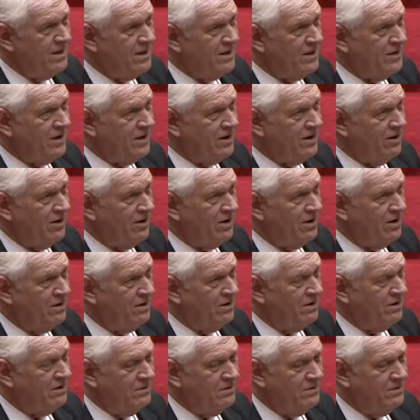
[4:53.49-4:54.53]
that
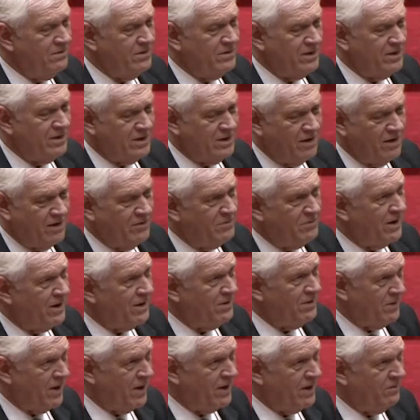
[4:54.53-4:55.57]
are covered by
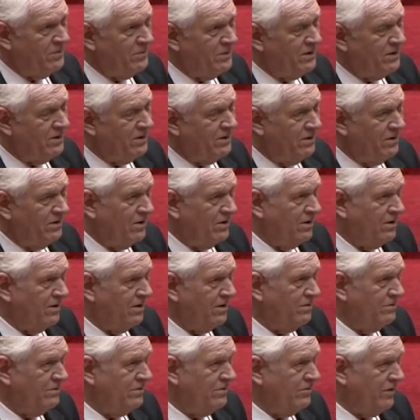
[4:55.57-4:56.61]
the bottle bill
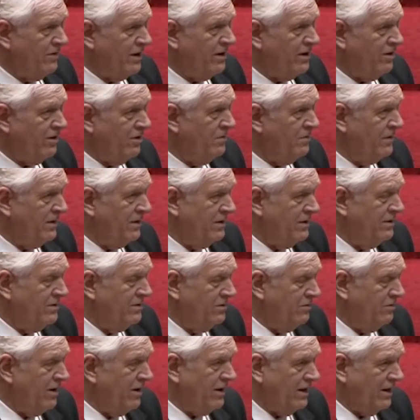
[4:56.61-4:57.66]
are
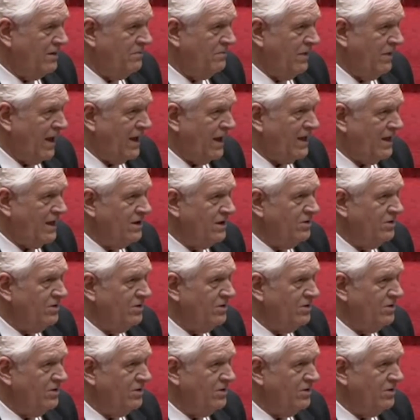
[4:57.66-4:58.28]
directly back into